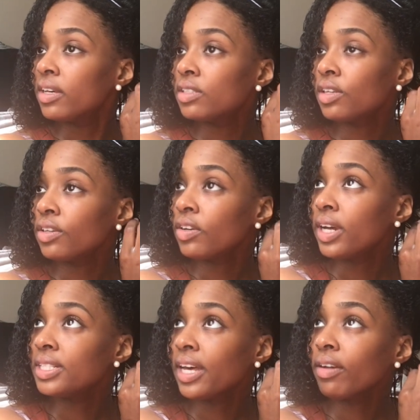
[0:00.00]
So you
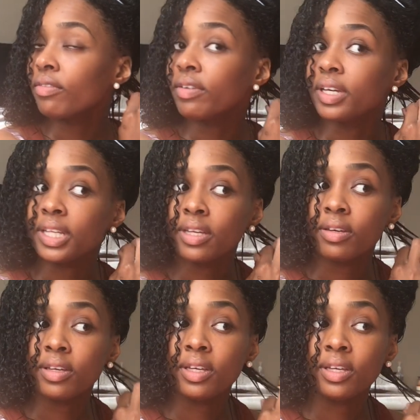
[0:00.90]
guys, I
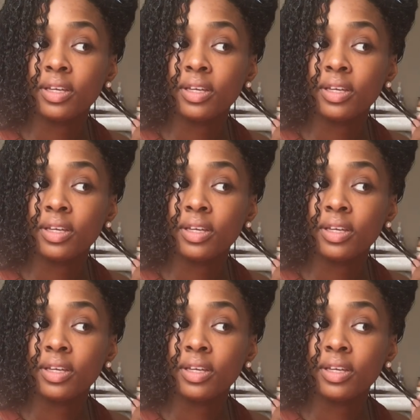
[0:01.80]
really